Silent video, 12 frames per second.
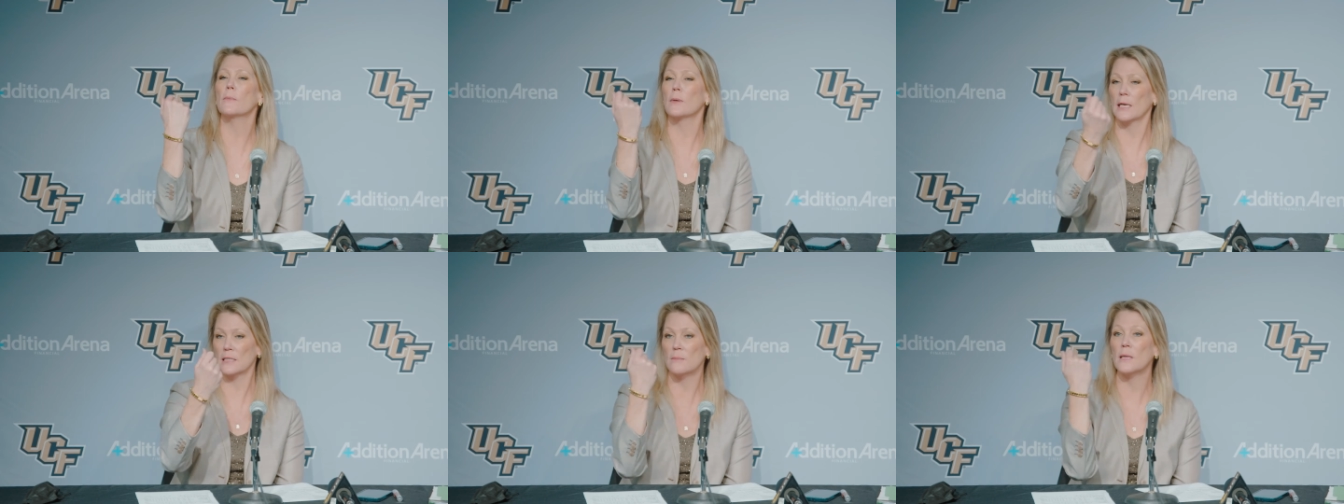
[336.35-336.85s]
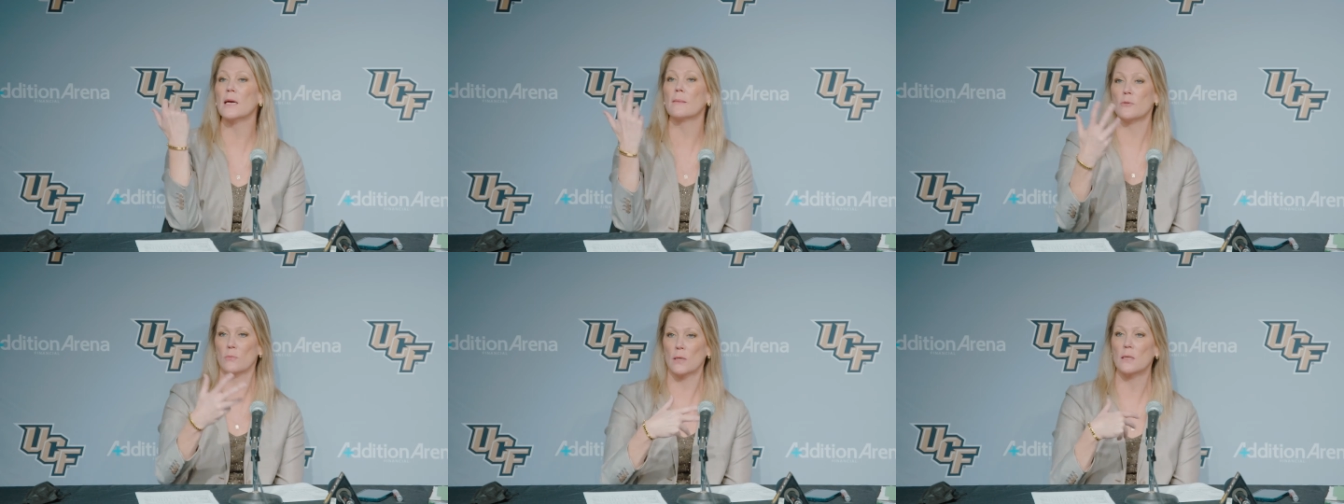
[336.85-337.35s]
We got some
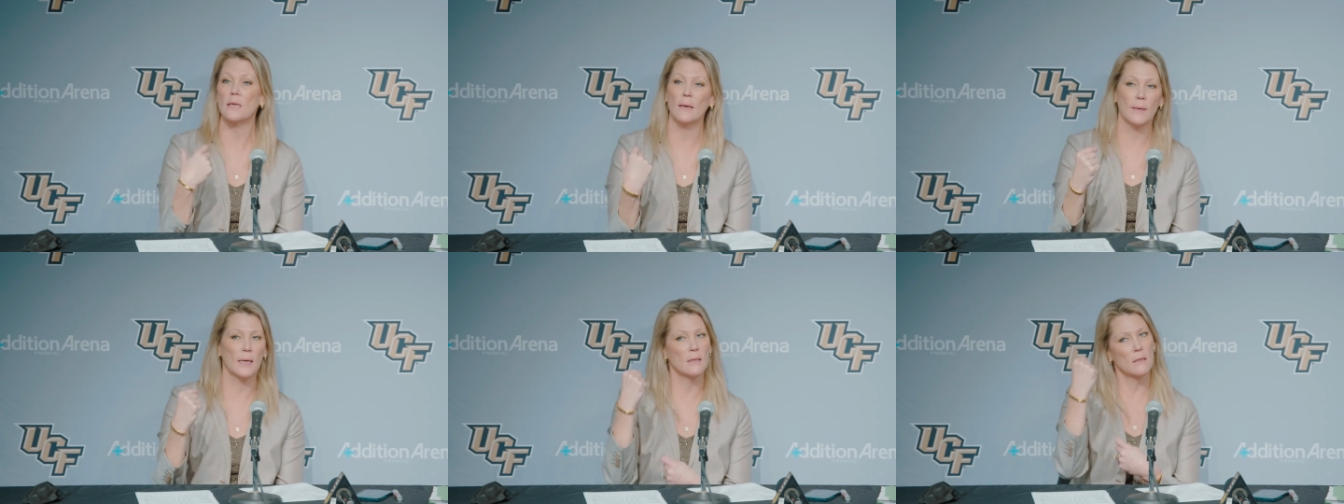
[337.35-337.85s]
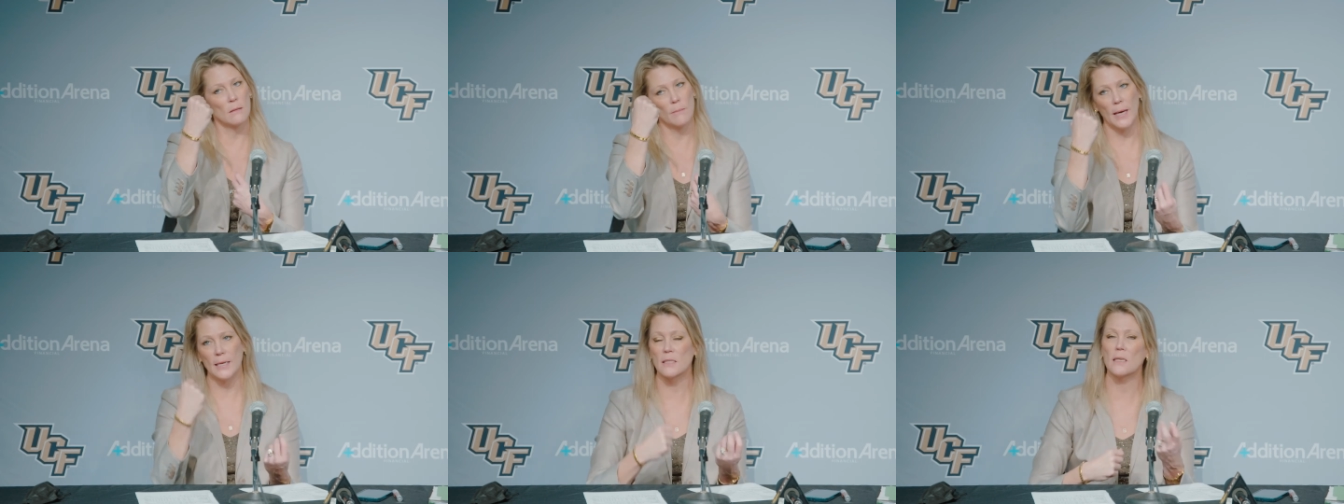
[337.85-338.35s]
layups, and we Diamond got to the
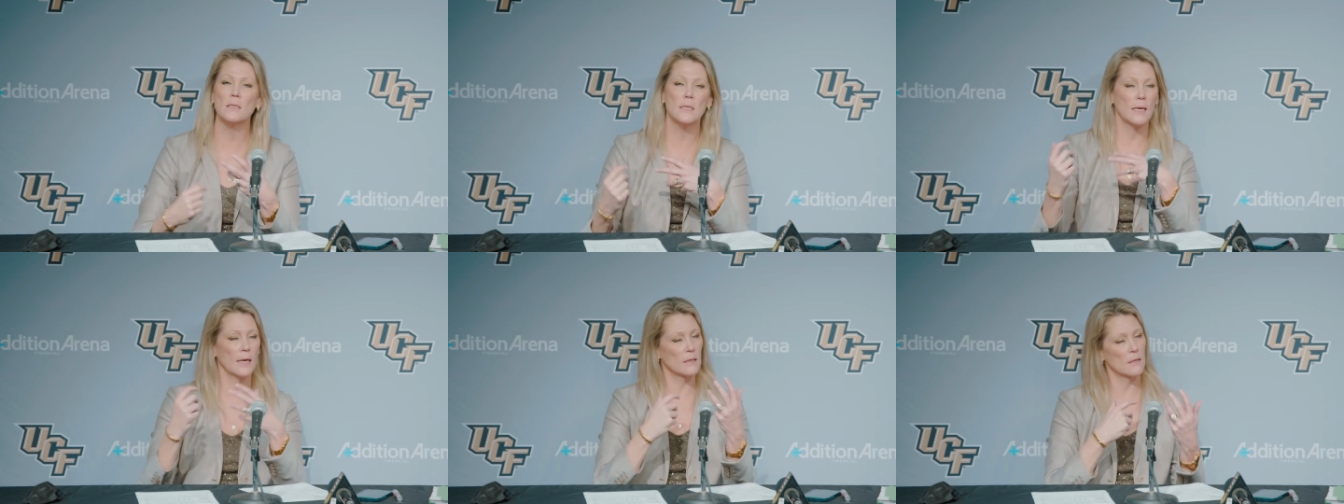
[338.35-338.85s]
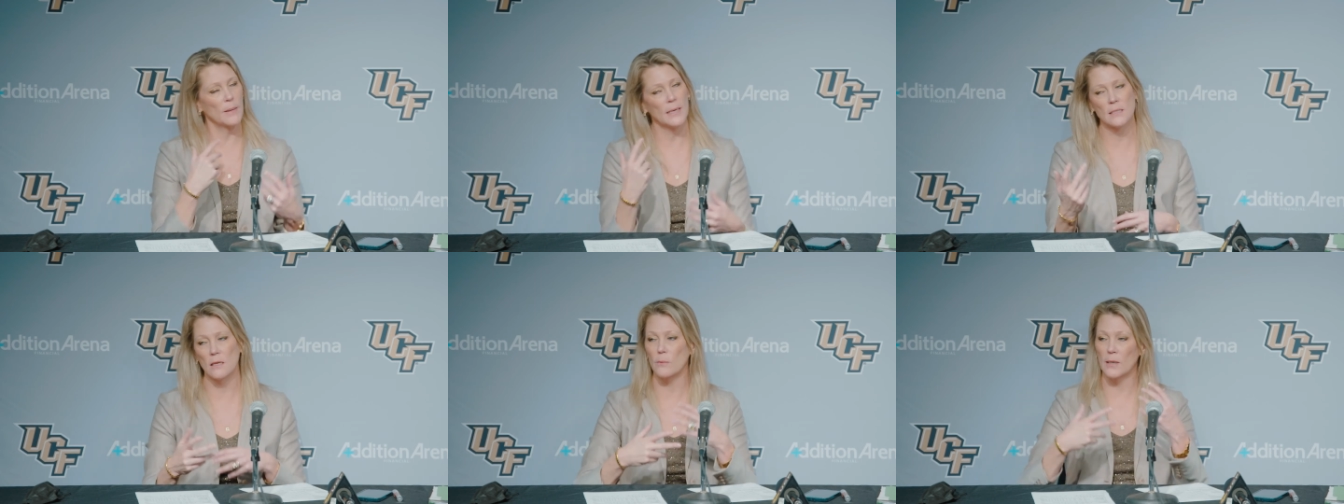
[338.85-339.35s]
basket, and Tay got to the
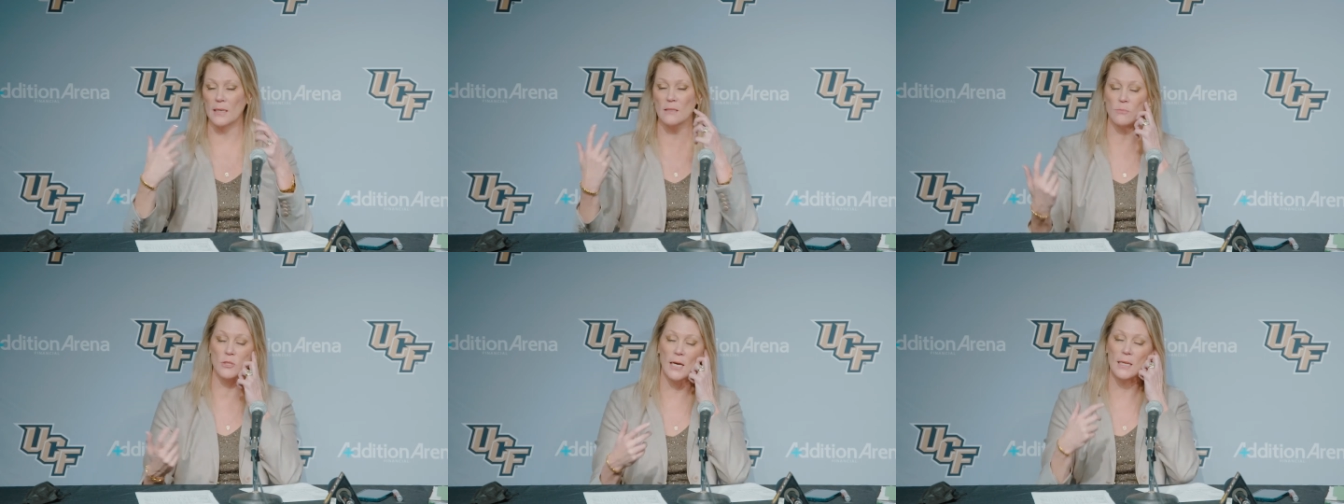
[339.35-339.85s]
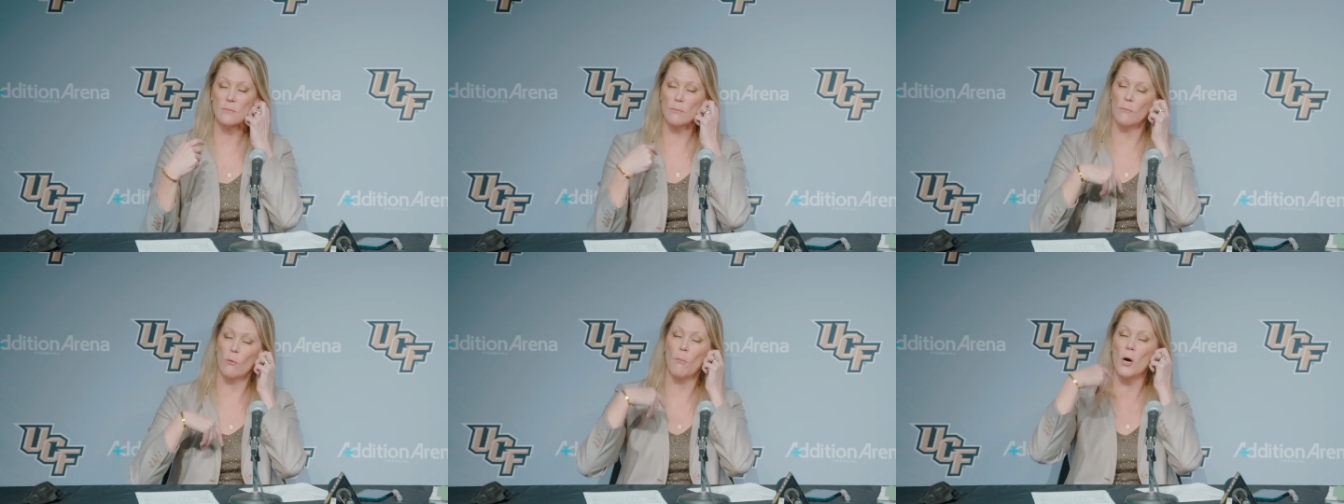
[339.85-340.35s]
basket, and we got some shots.
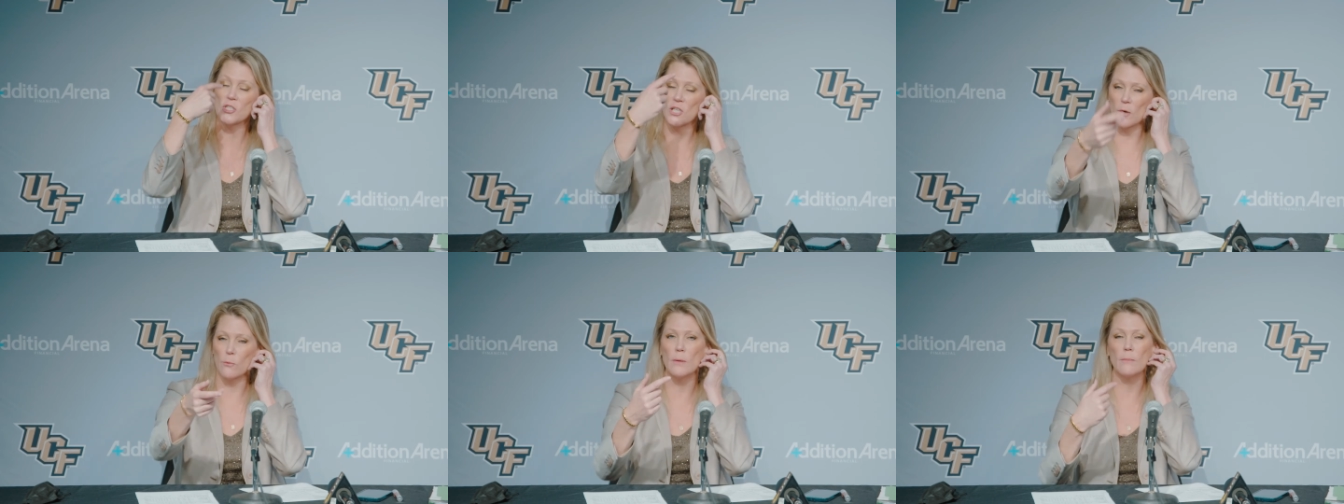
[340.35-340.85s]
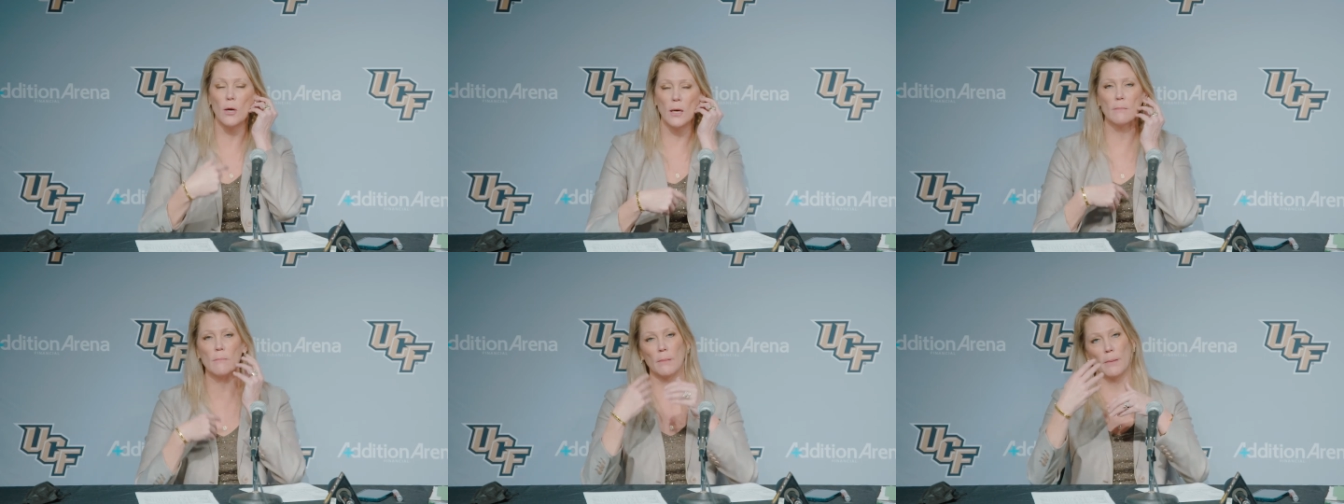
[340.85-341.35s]
Moss got a rim run,
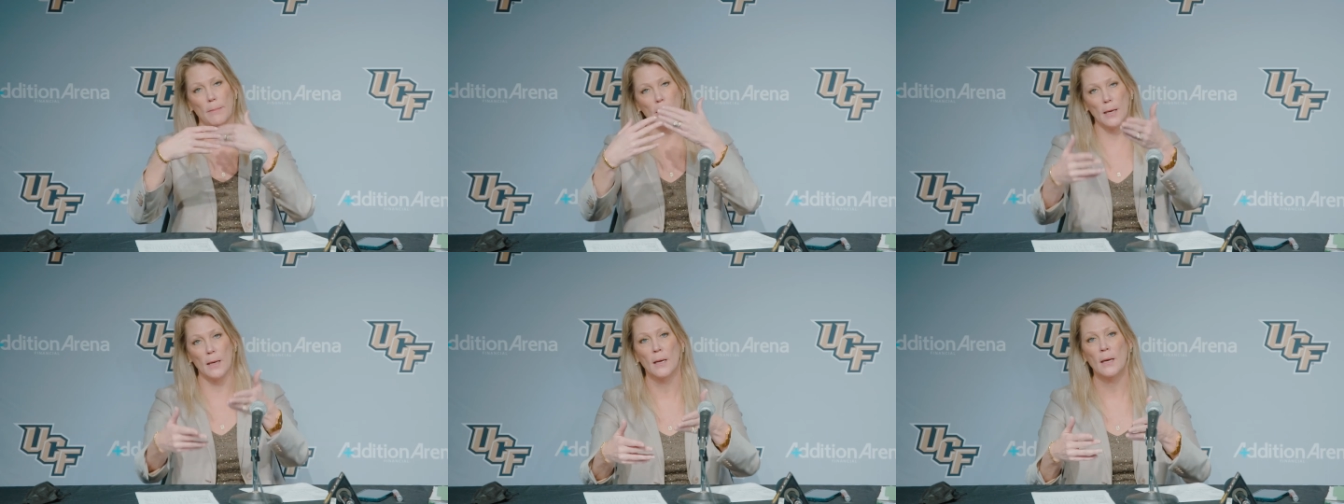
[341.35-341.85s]
blah blah blah.